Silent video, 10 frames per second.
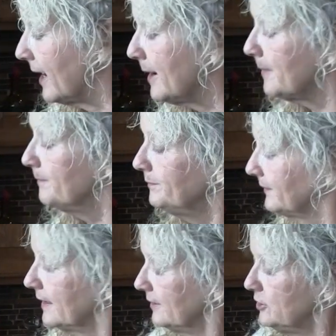um,
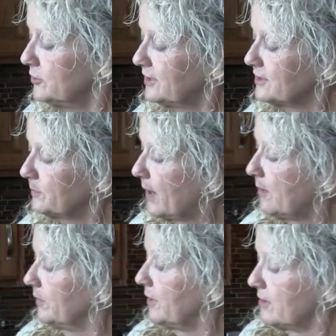you can
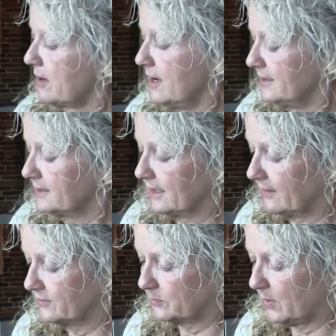sprout with all kinds
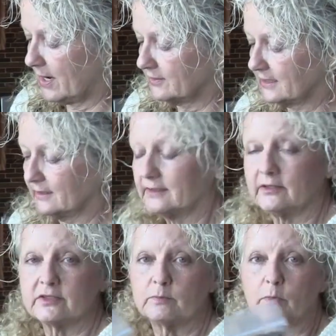of sprouts.
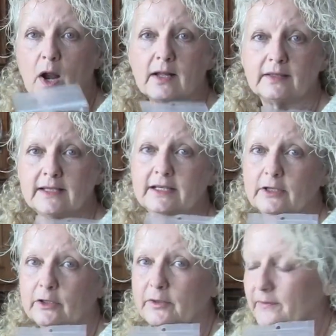There's broccoli
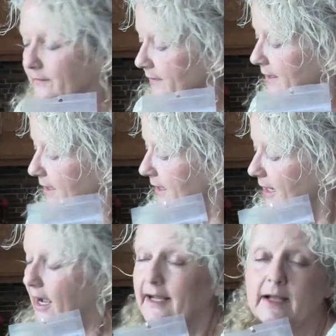here.
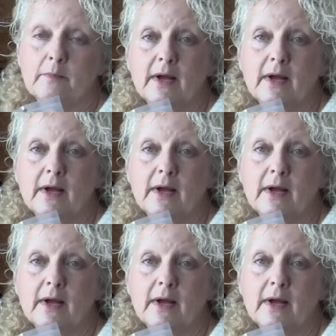I get